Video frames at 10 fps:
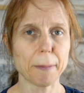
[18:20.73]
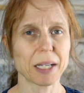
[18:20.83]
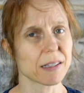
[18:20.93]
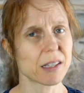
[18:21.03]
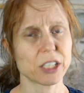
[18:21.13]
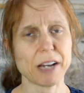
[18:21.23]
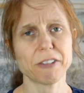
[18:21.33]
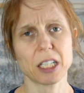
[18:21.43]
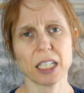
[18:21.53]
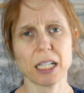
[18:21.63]
because they're
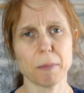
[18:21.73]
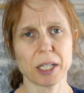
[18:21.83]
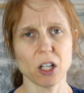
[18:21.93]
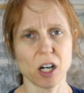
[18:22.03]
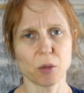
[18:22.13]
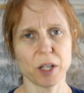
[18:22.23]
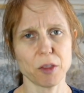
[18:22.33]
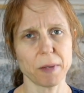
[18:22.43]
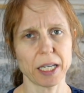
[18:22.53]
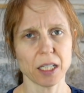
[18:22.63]
definitely coming along
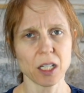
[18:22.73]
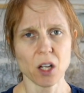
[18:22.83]
with me.